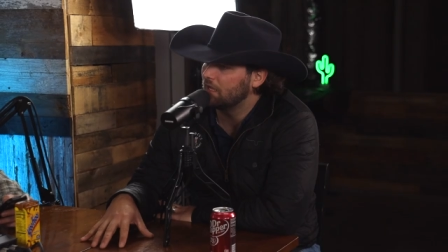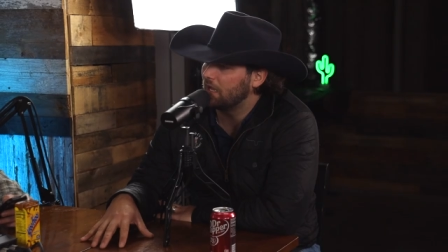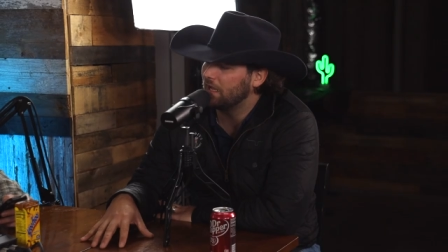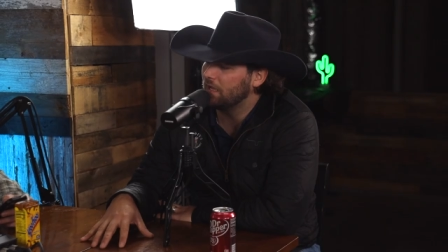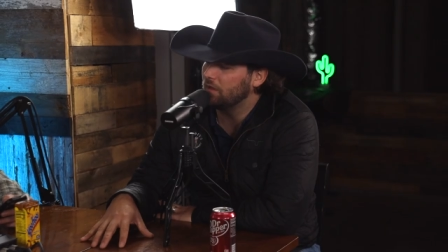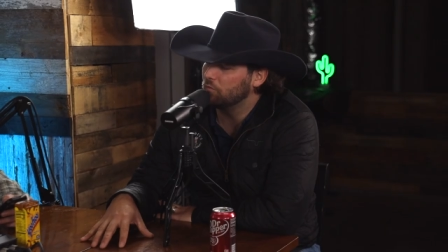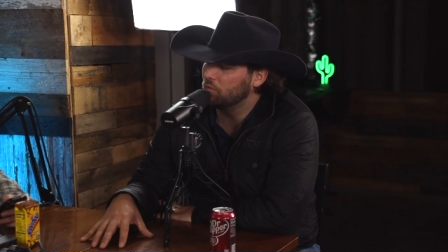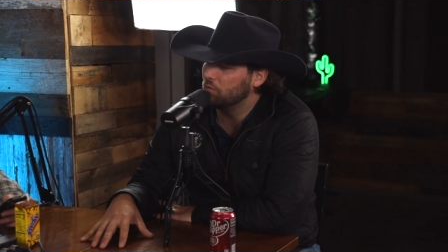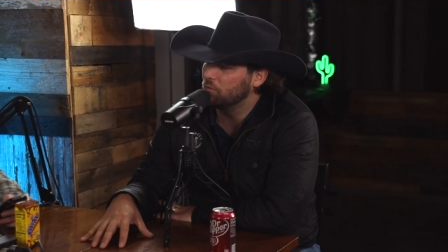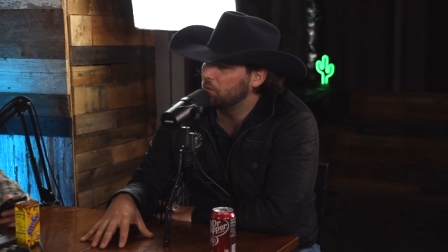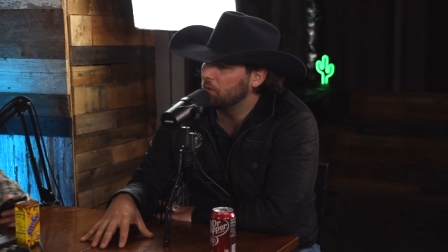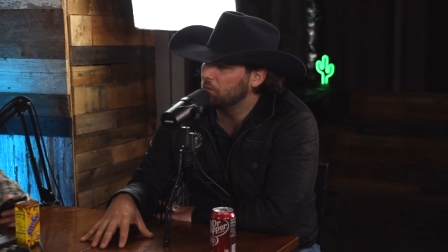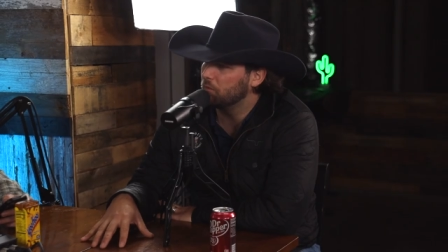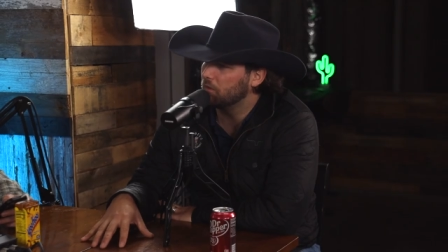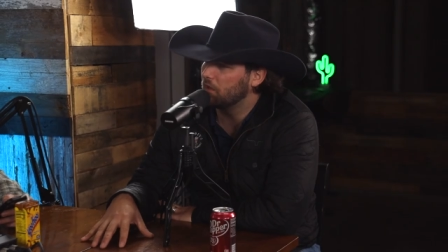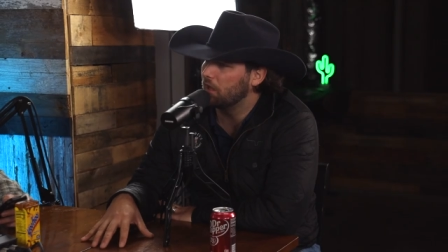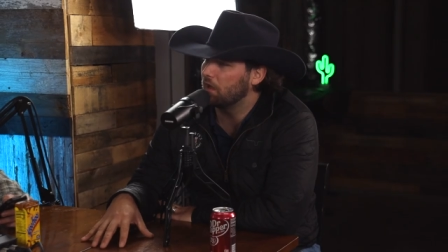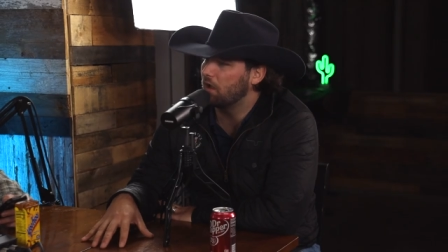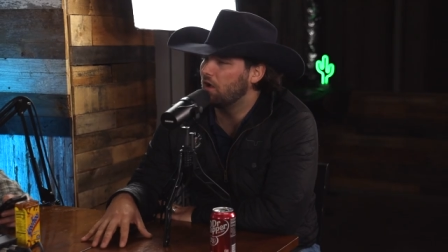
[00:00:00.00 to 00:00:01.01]
I hate when
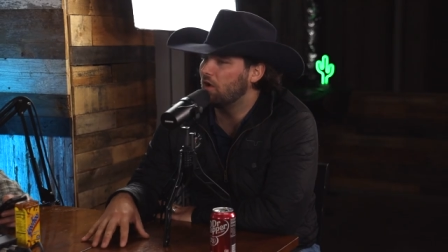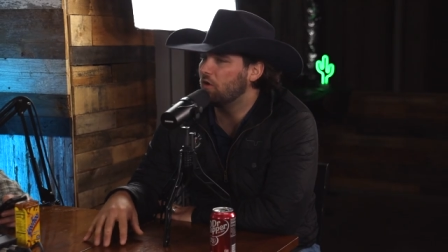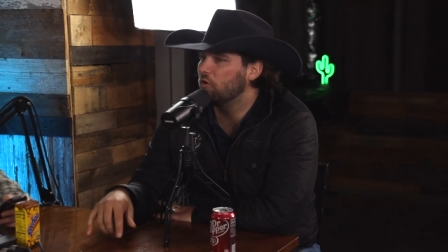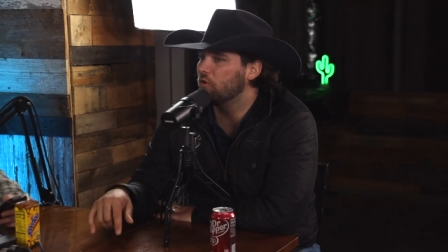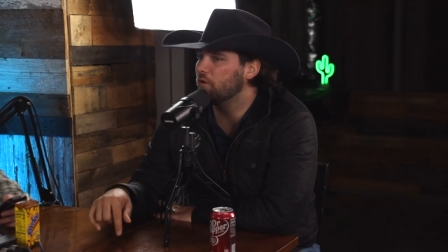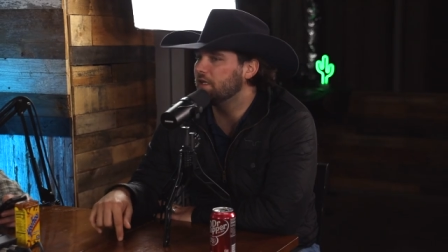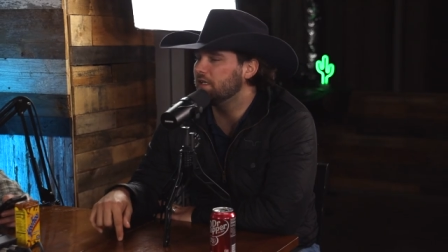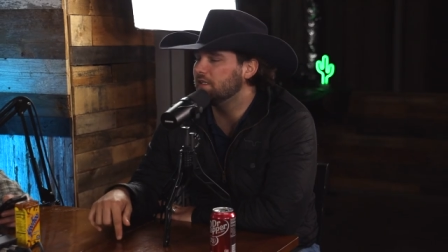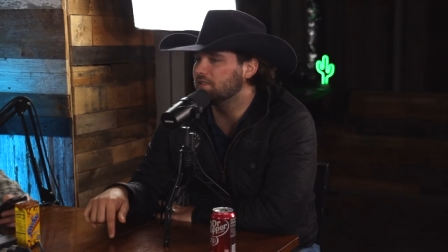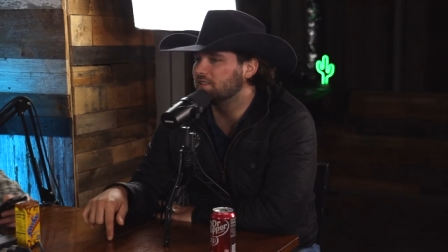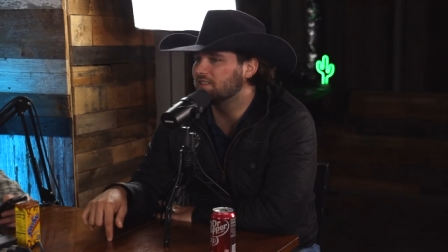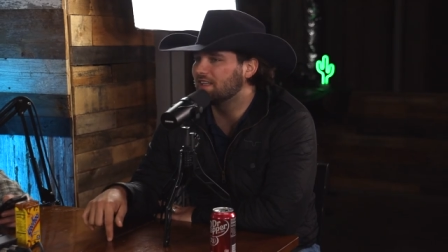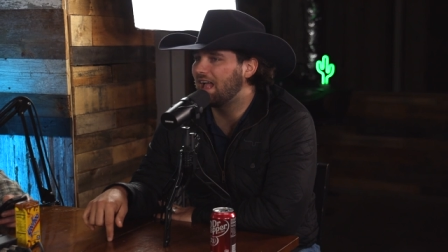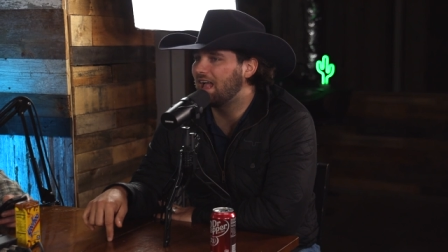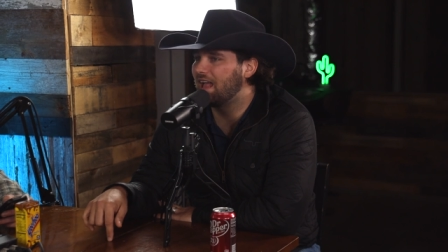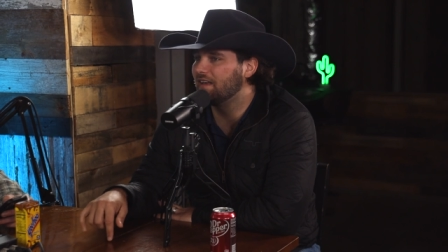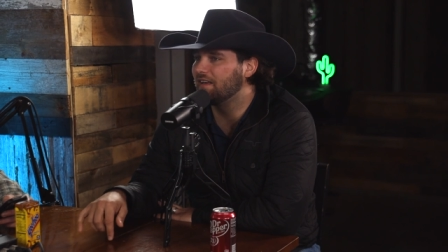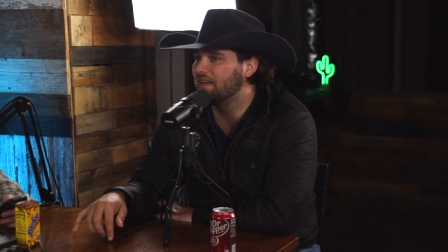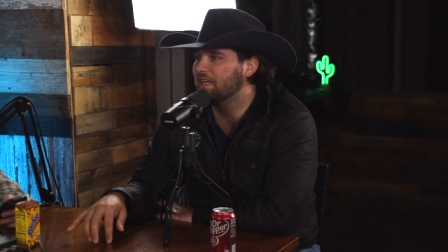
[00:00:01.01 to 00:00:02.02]
people are like, oh, he
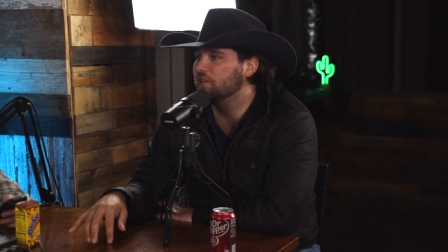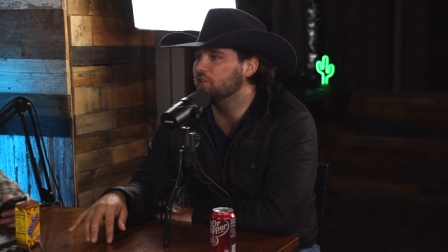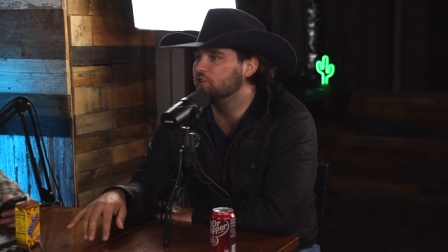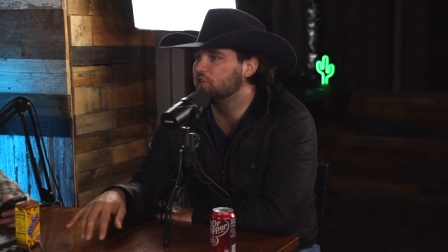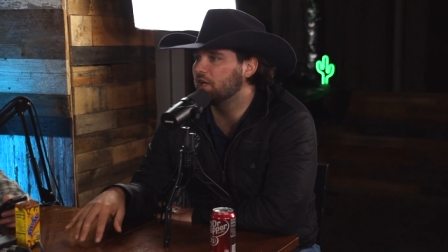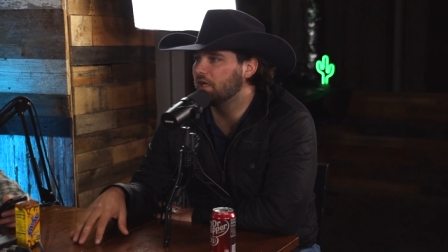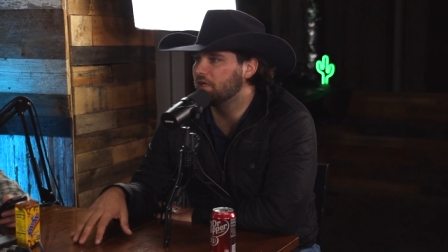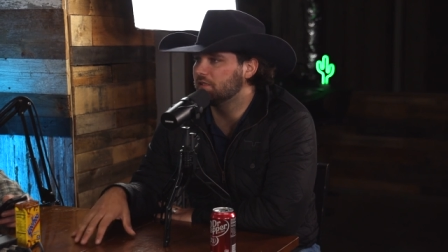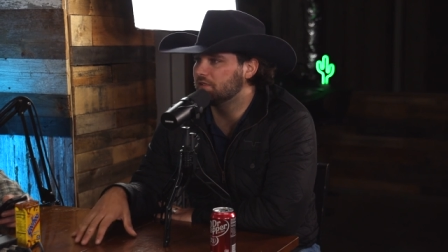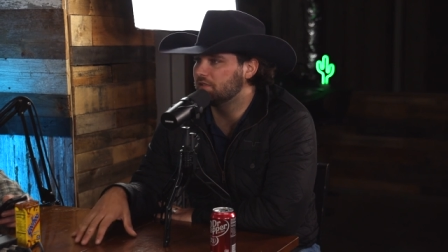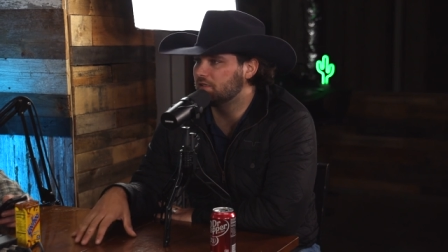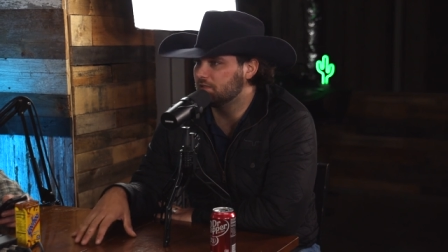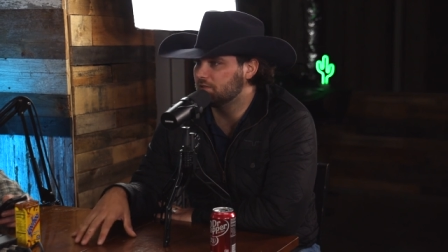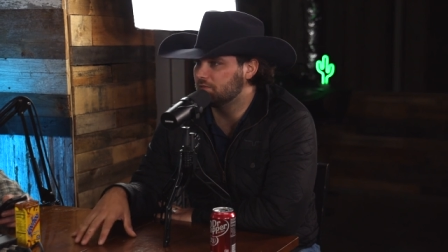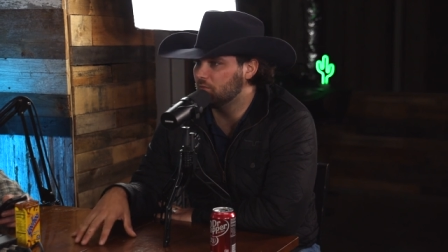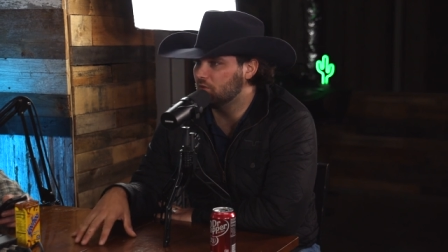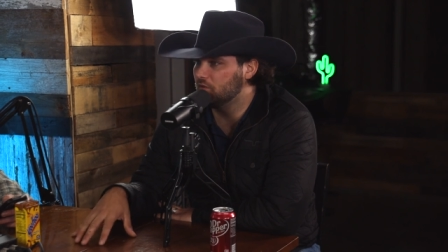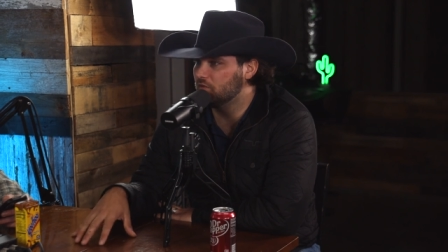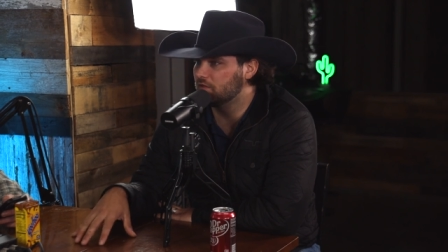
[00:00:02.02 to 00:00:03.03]
signed, he changed
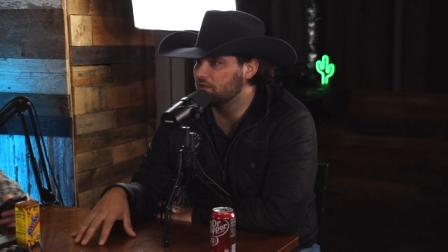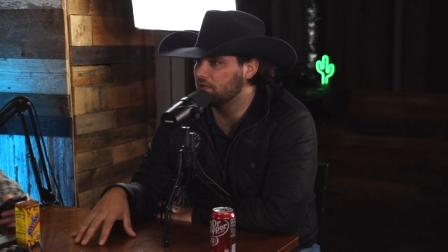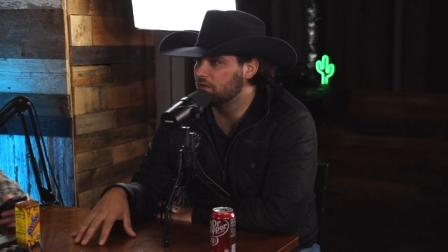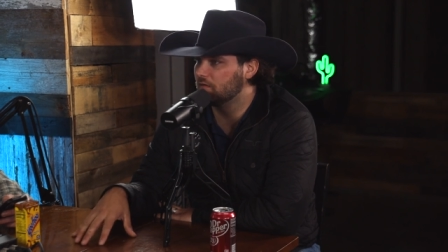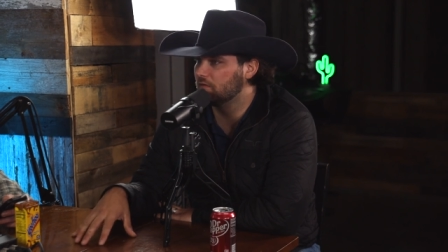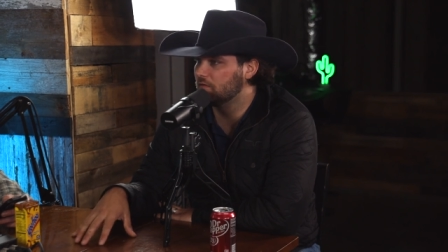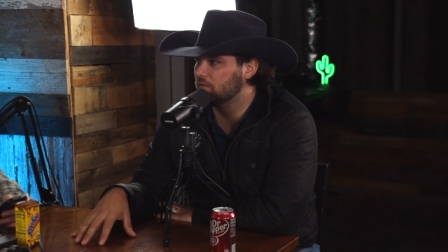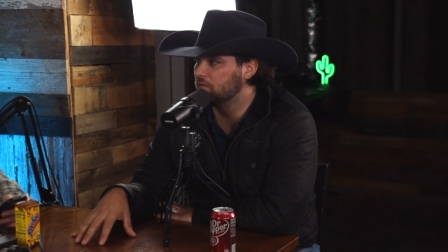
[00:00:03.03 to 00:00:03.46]
his music.